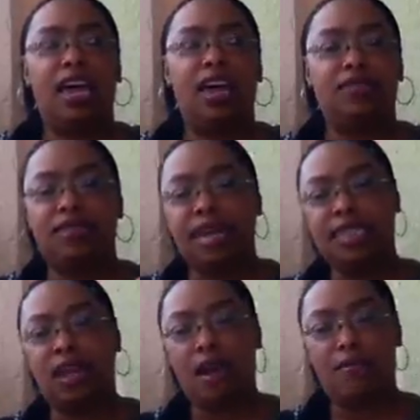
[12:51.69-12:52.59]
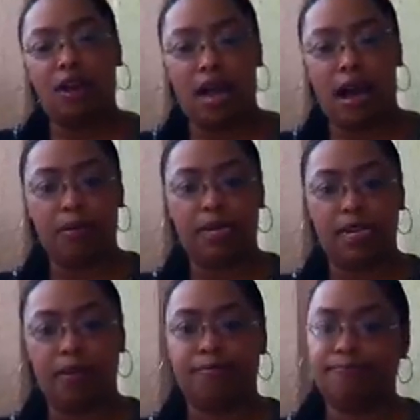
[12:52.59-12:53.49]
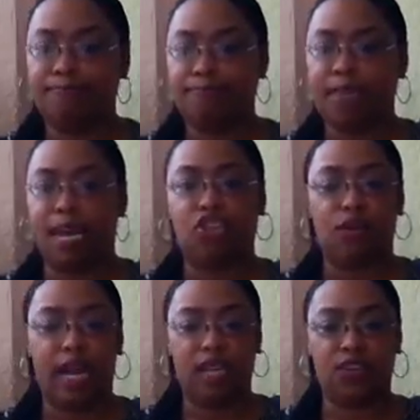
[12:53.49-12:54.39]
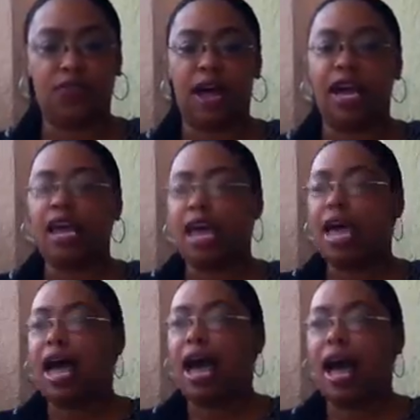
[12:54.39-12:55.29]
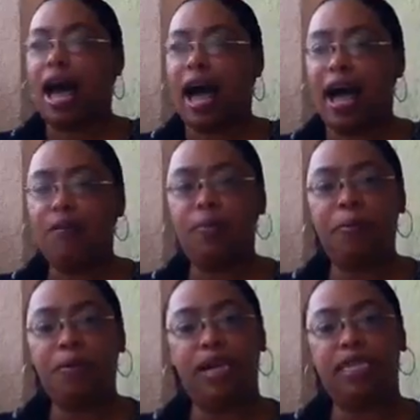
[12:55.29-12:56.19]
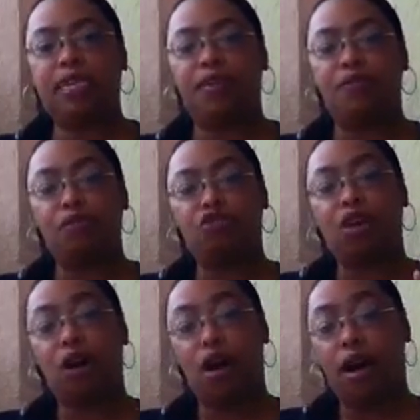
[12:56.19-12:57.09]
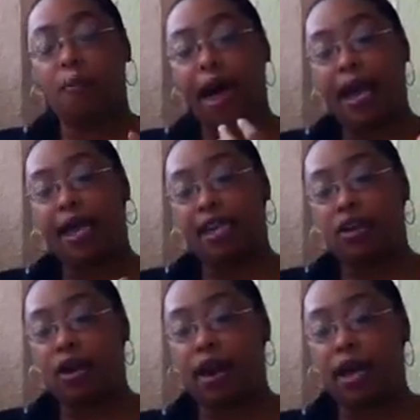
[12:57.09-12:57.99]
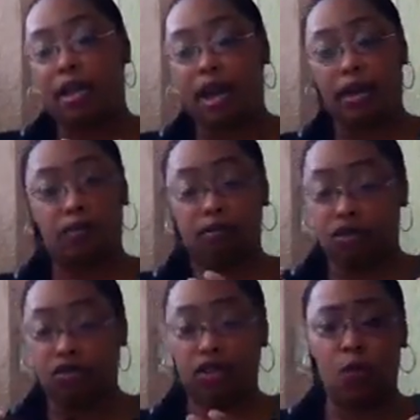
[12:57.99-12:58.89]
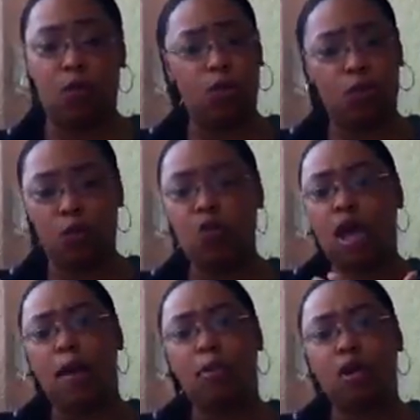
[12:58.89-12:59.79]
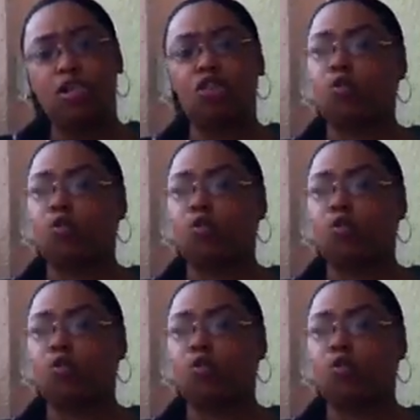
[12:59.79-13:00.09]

Let's say you have an online boutique. That's great. That's fine. I would put, if you use a cart, a back-end cart, like you're using WooCommerce